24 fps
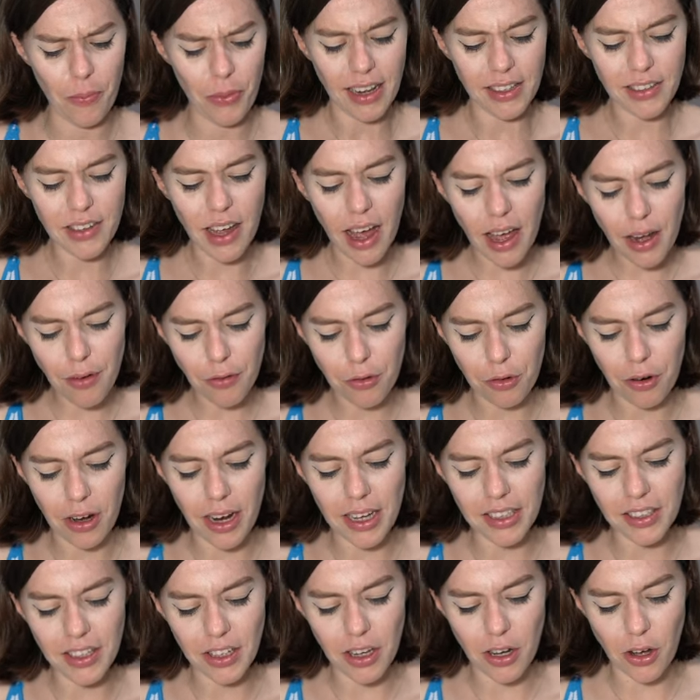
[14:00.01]
and it's kind of
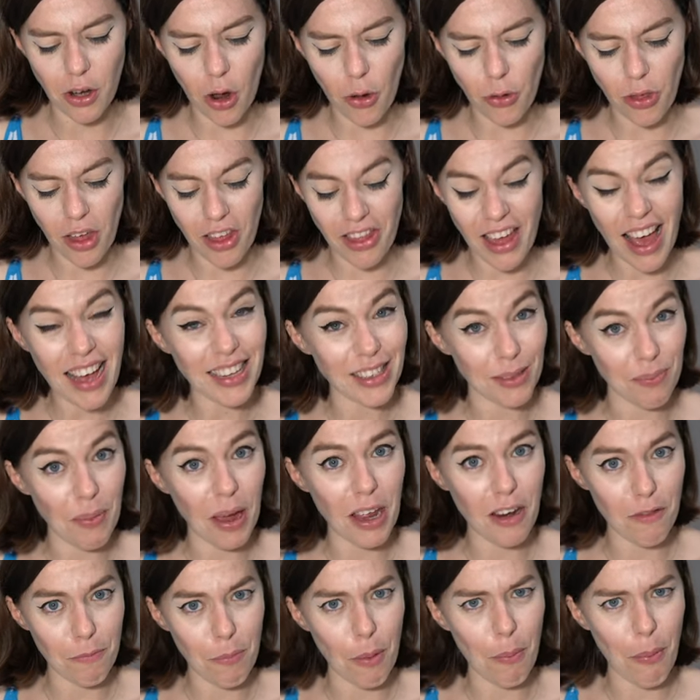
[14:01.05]
crazy to know that that's
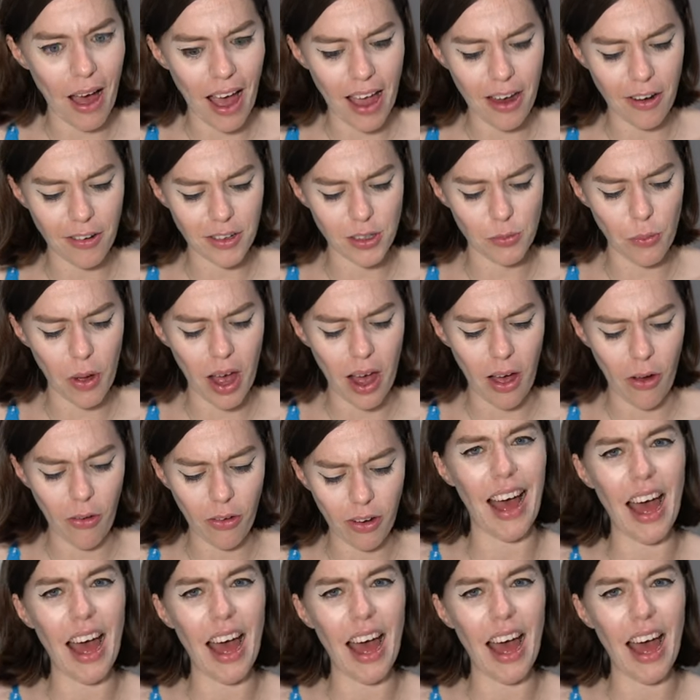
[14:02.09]
made of papaya as well.